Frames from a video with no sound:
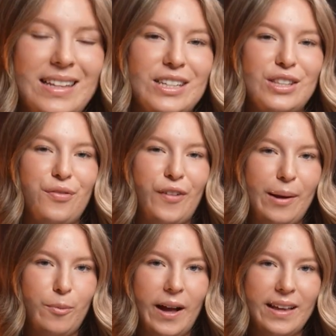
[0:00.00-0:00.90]
This is the
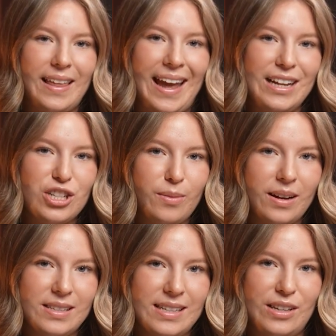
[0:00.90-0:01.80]
framework the
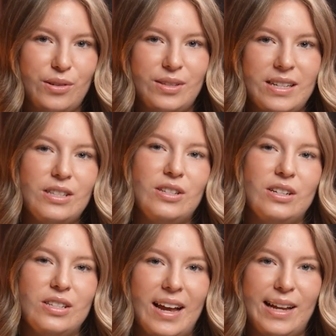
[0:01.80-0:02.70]
HMRC uses to
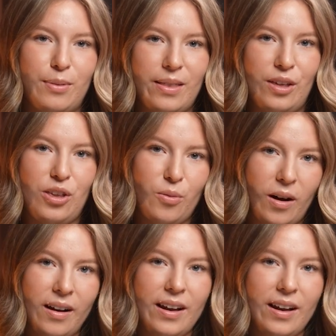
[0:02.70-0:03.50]
decide whether you are